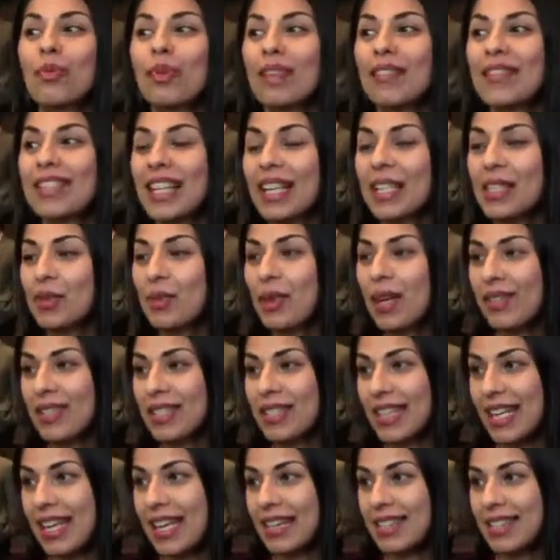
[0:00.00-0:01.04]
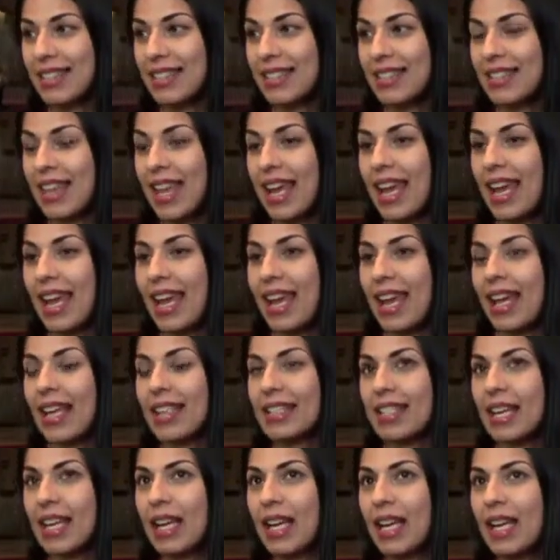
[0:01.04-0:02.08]
We've done 12 states,
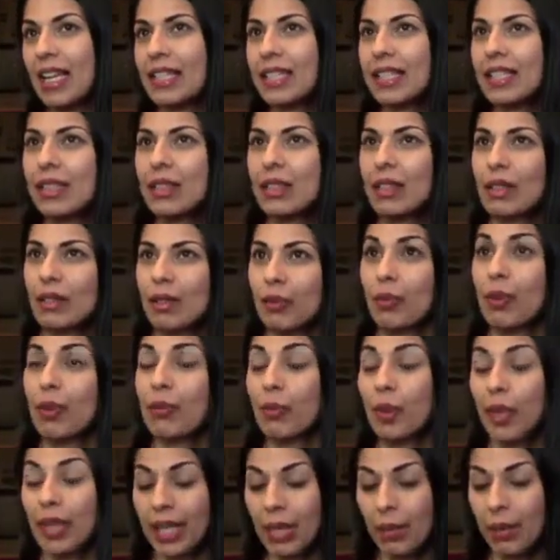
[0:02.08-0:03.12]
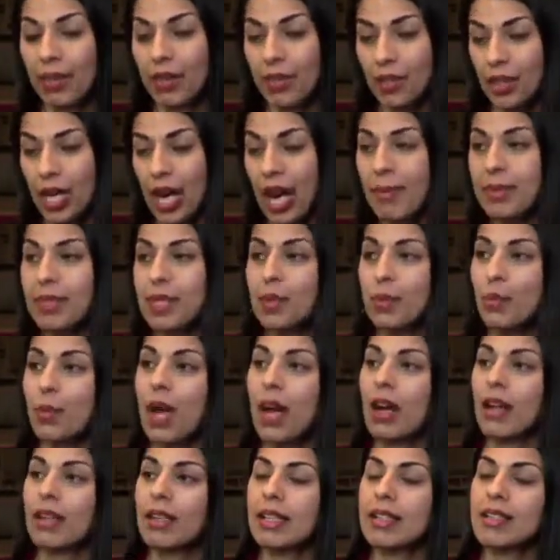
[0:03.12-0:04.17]
and we're working with the tribes as
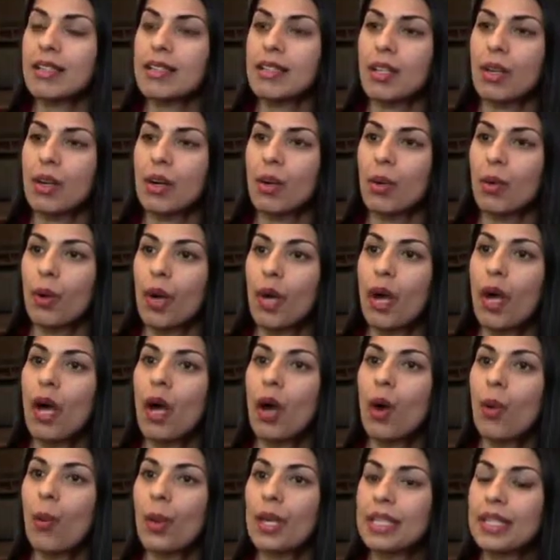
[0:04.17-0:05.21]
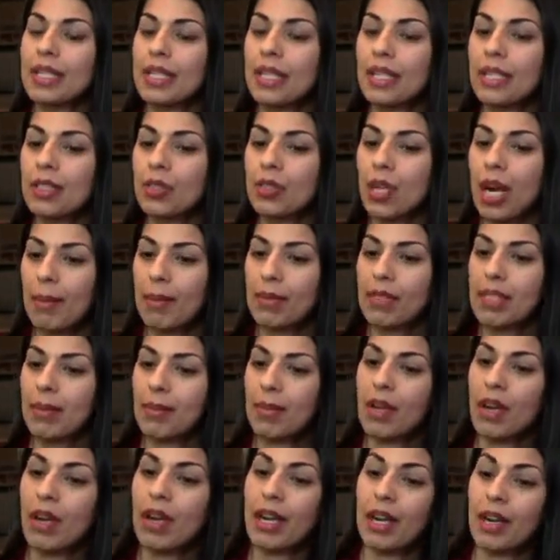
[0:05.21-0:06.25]
well. And so we did a tribal
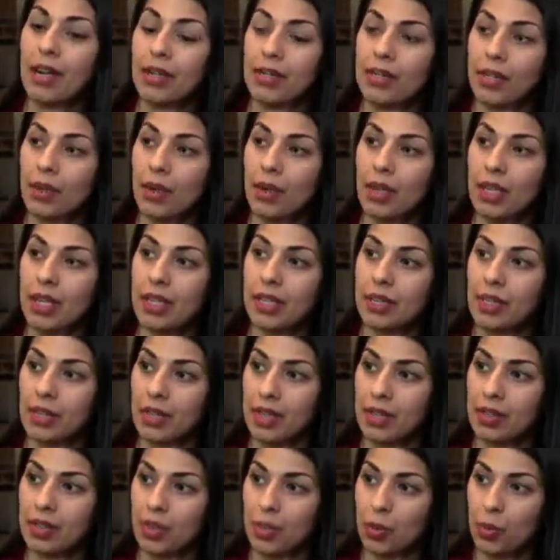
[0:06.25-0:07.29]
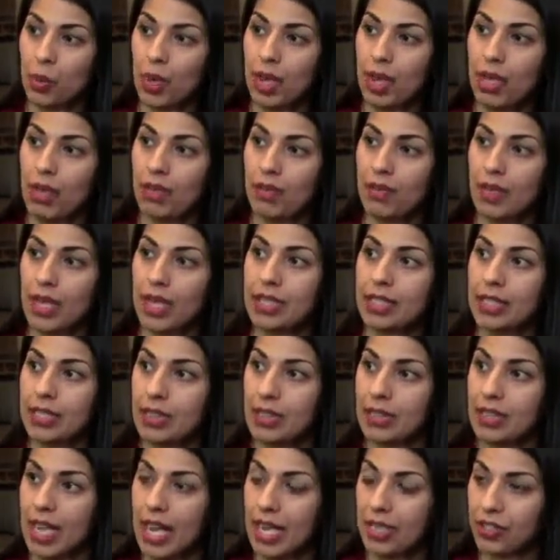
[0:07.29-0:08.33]
seminar in Arizona in 2012 and
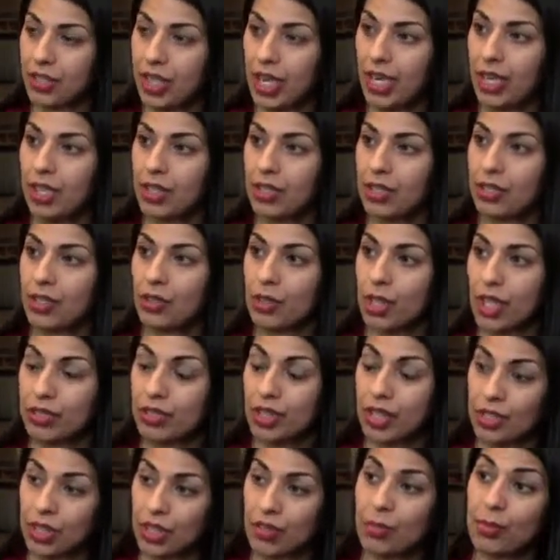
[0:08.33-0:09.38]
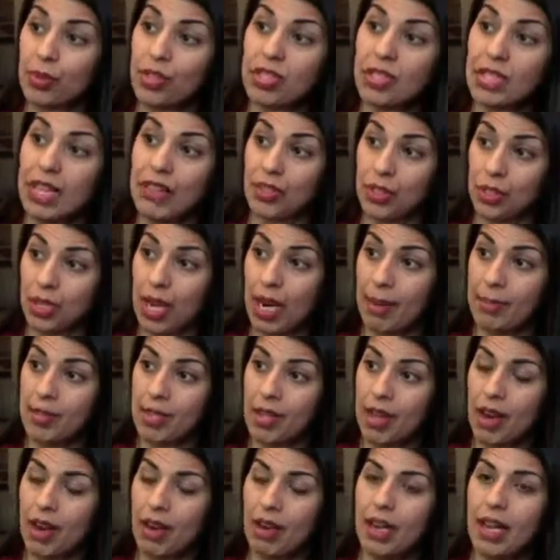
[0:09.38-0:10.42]
educated judges from 7 tribes
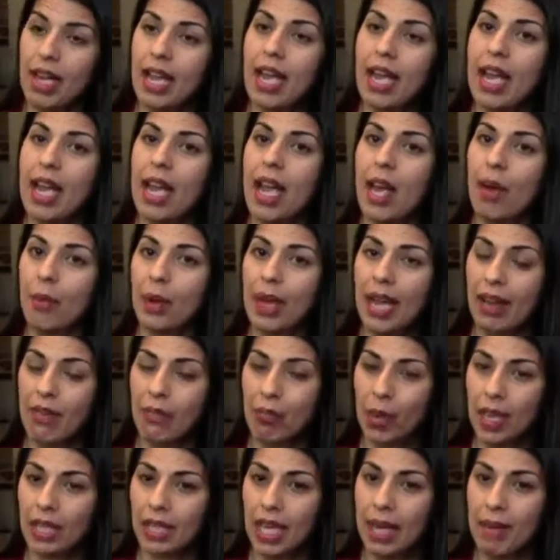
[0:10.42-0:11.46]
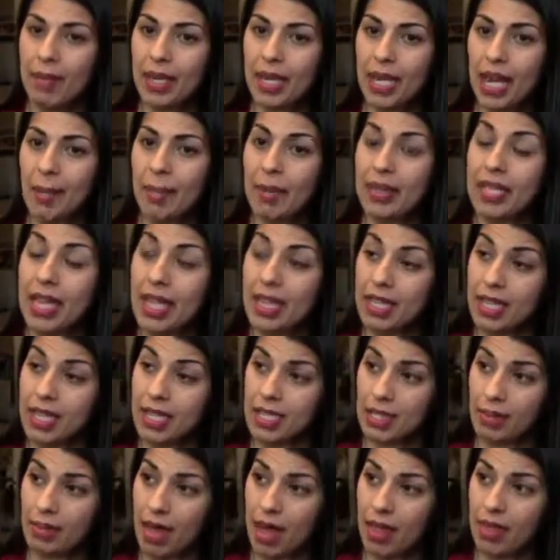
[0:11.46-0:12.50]
there. And we have one coming up at the end of
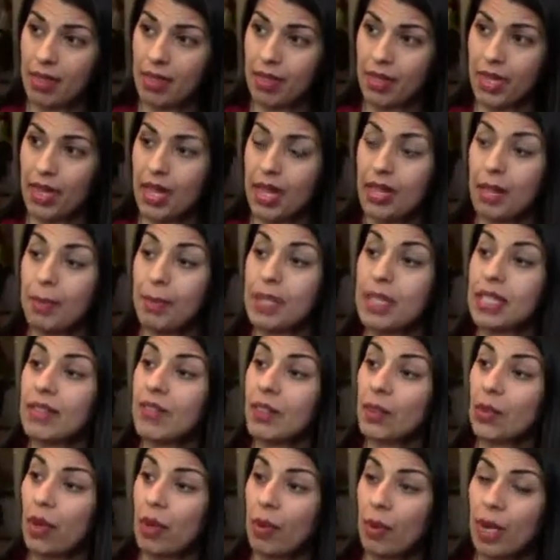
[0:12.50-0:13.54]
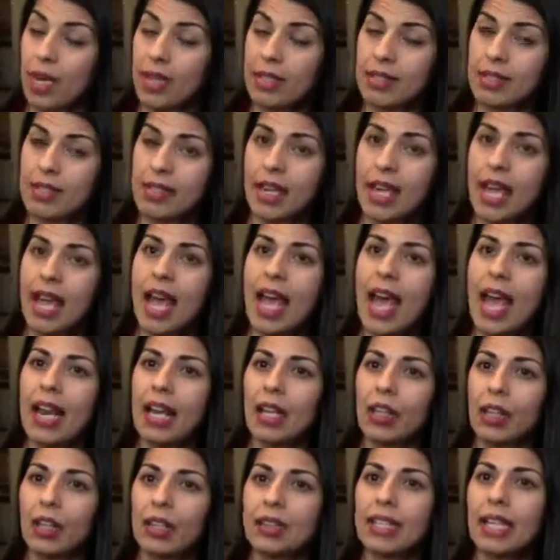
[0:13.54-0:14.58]
this month in the Pacific Northwest. And
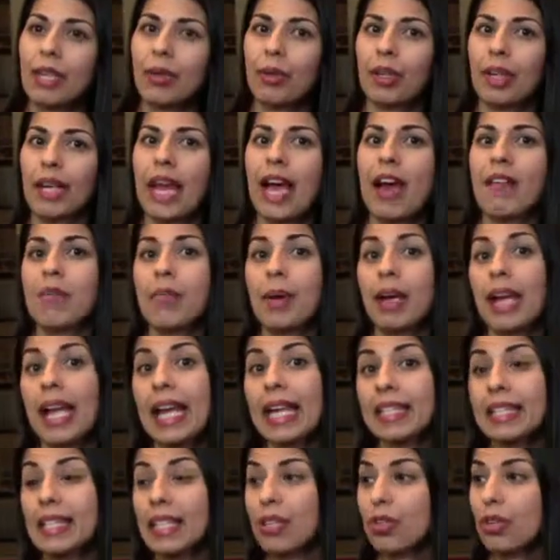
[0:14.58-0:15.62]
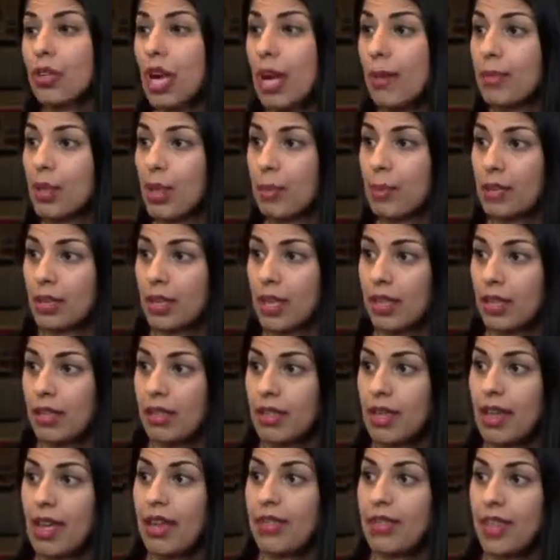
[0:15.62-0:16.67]
it looks like we're going to have about 18 tribes
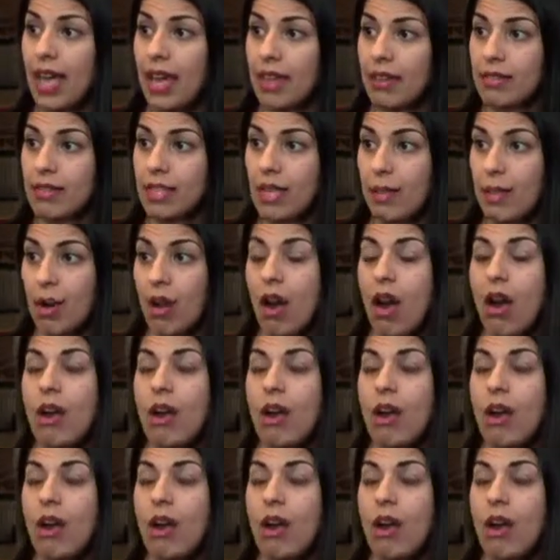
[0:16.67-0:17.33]
represented at that seminar.